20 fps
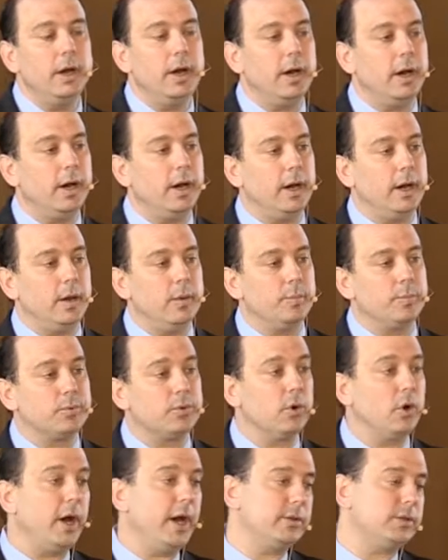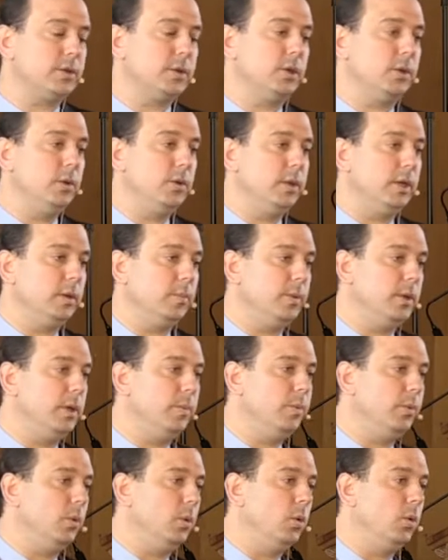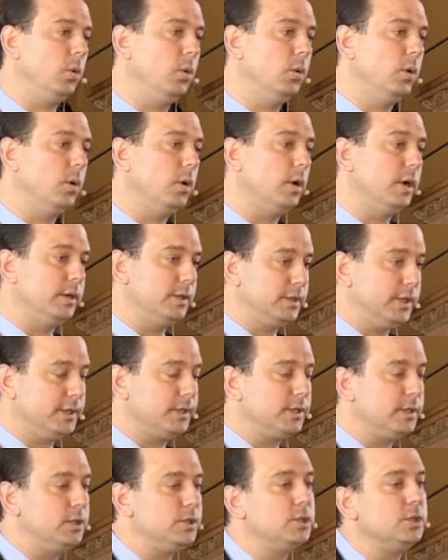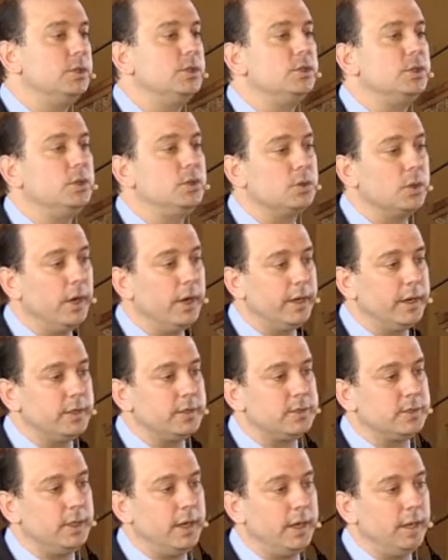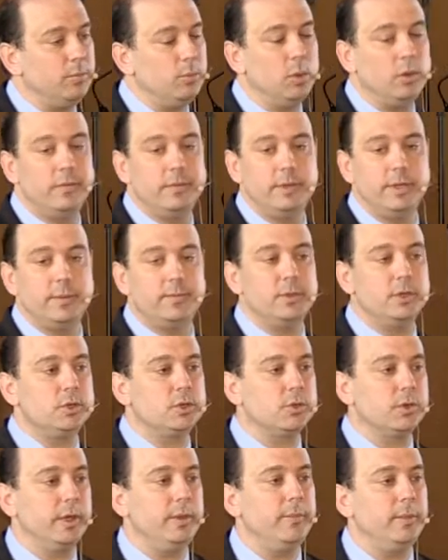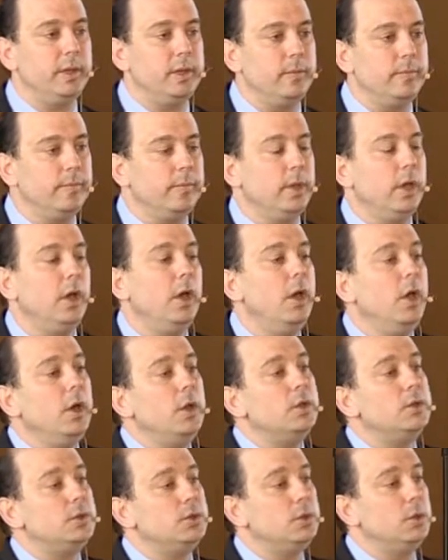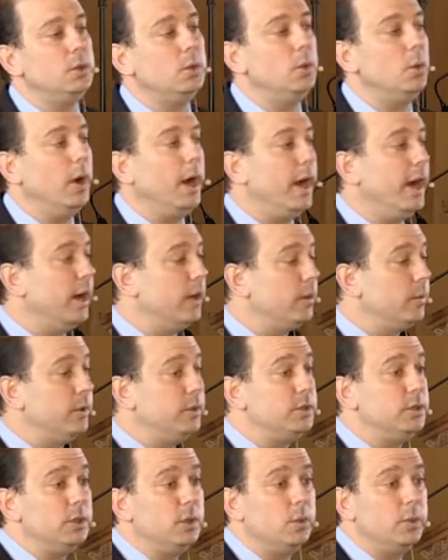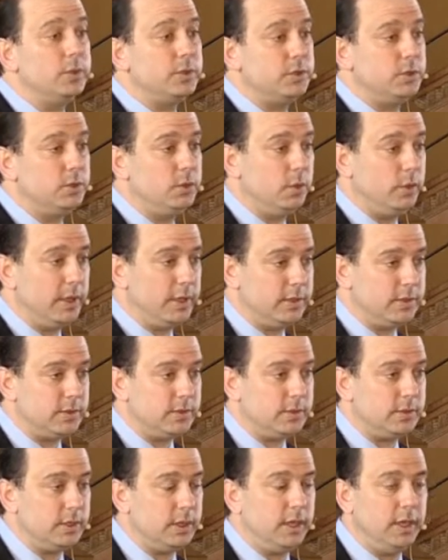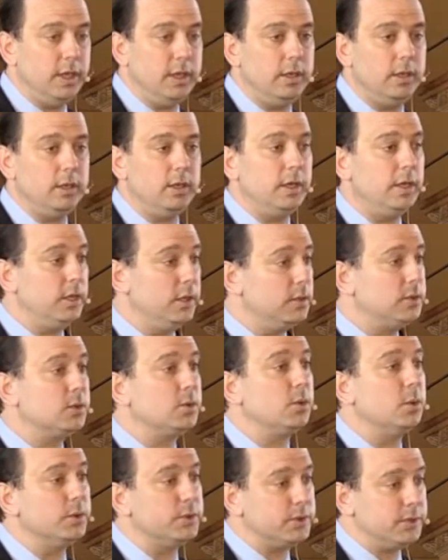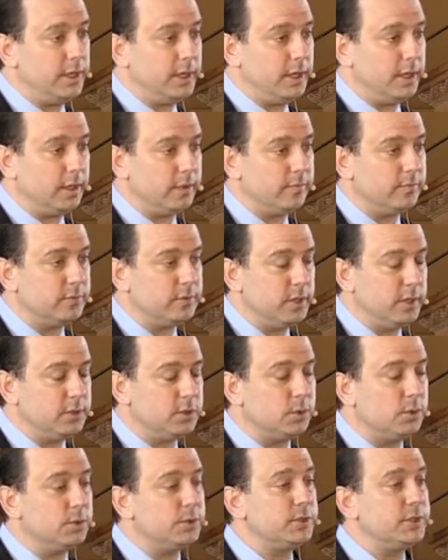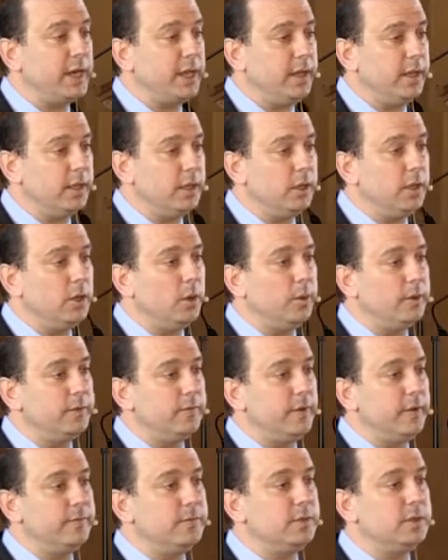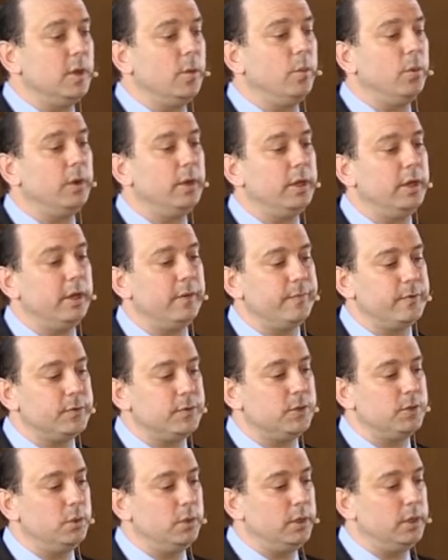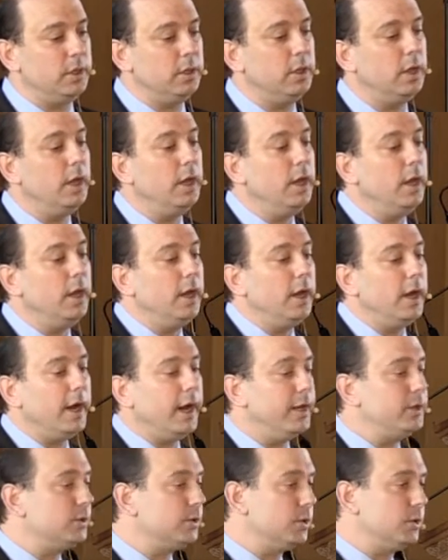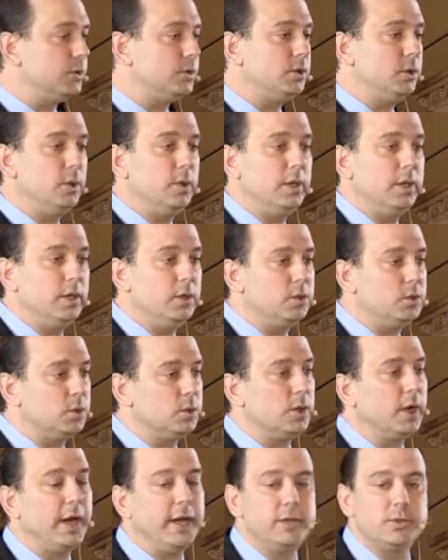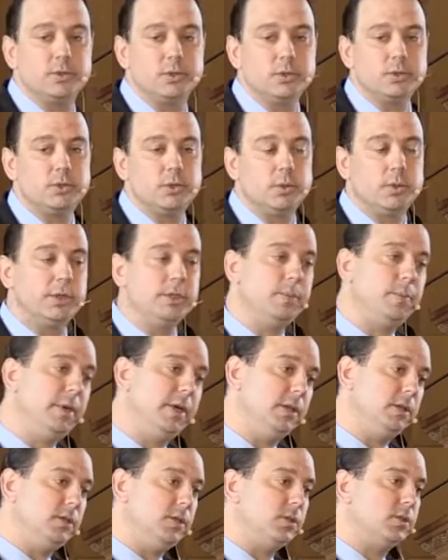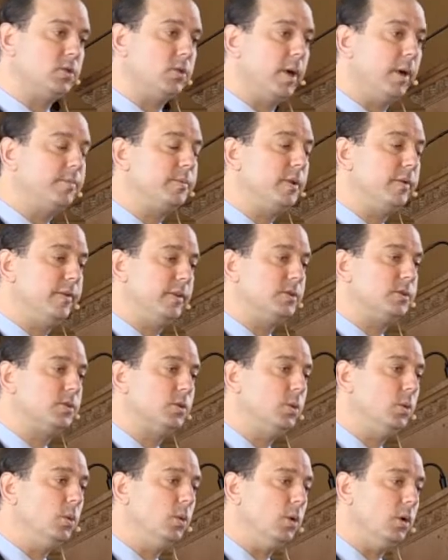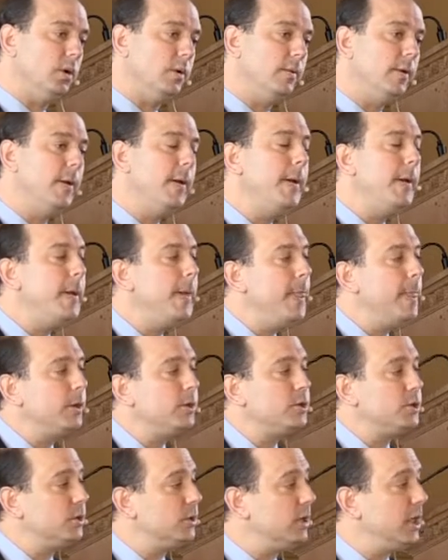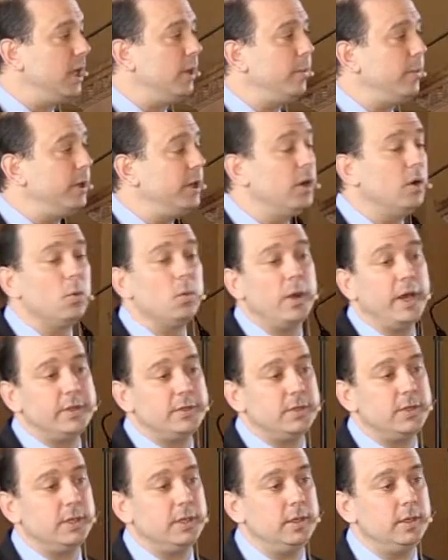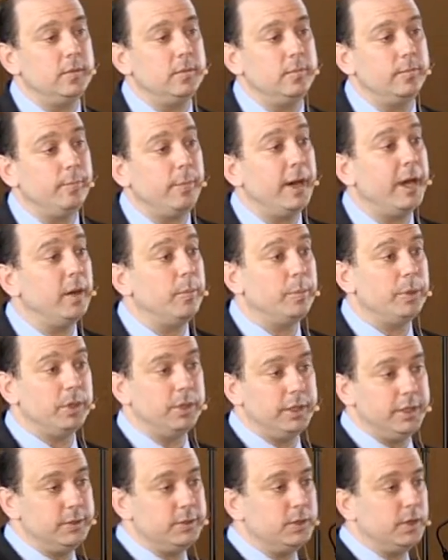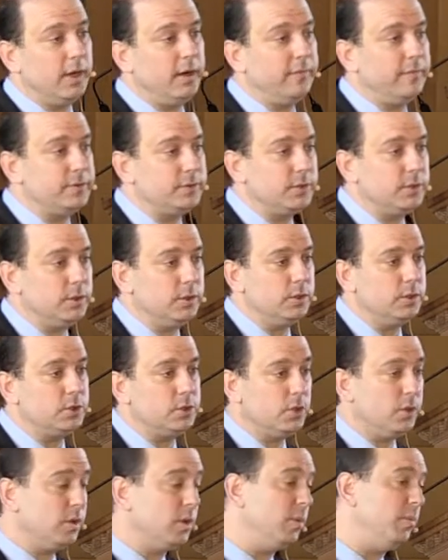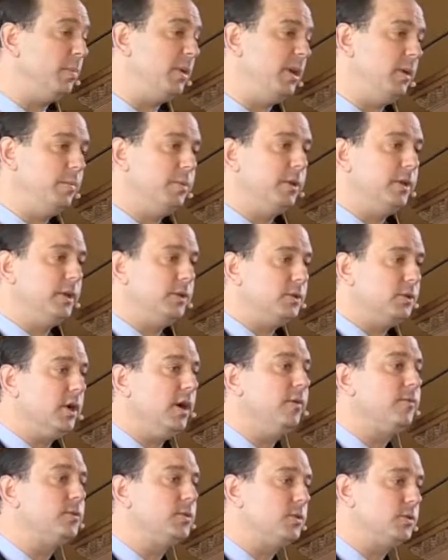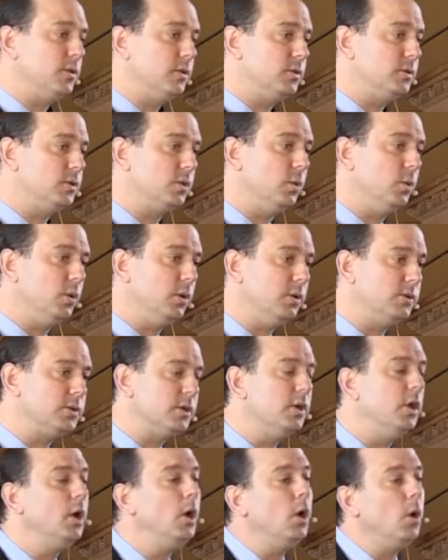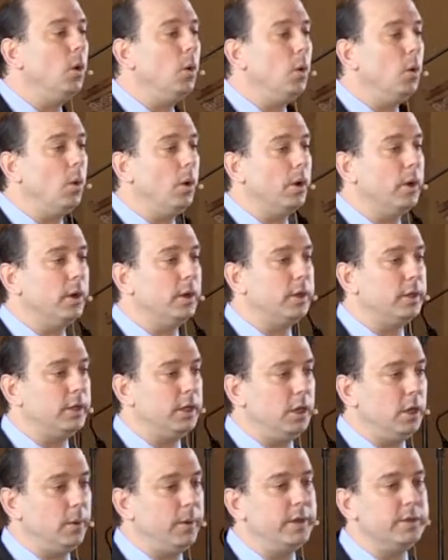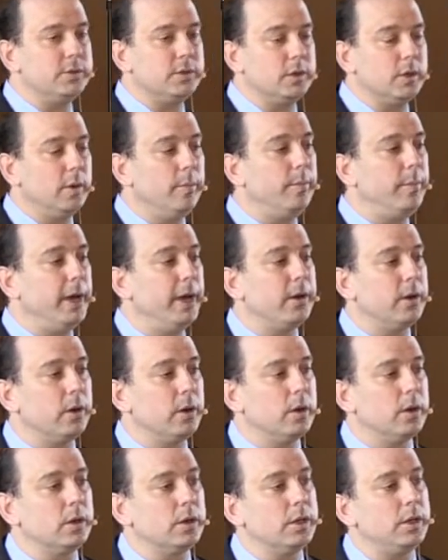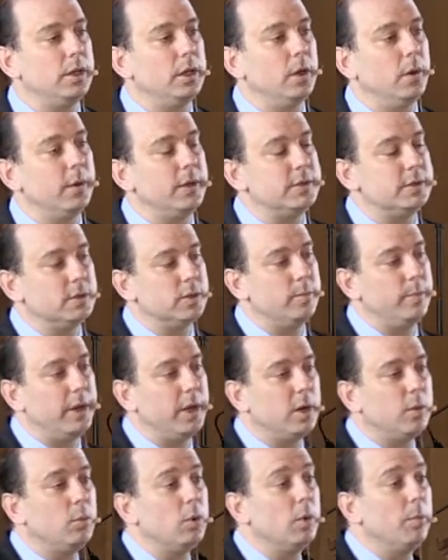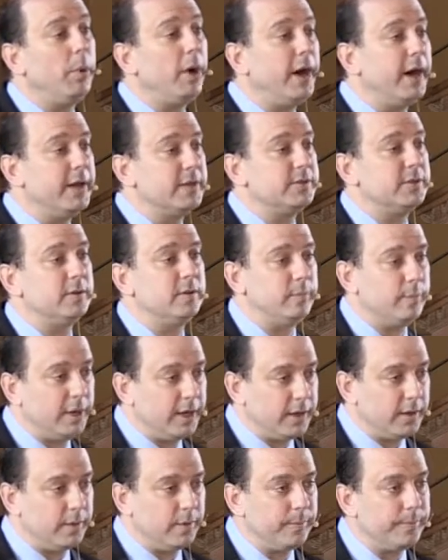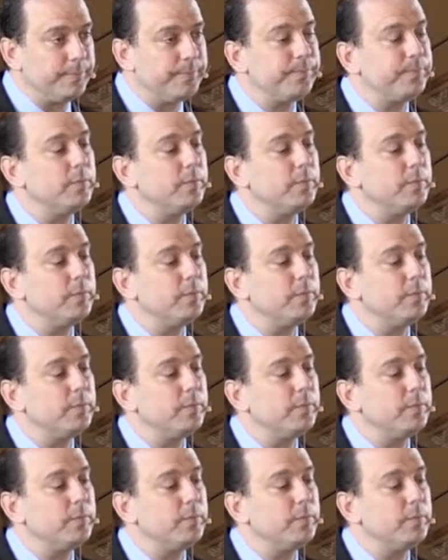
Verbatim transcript: uh, prosecuting people who are addicted to, to drugs and moving them to treatment, to how do we deal with students in, in the school sitting, in school setting. You know, if someone, if a student, a high school student, a junior high school student is being disruptive at school, should they be arrested by a police officer? Should there be police officers in the schools? Or, you know, is there a better, you know, is there a better, more positive model?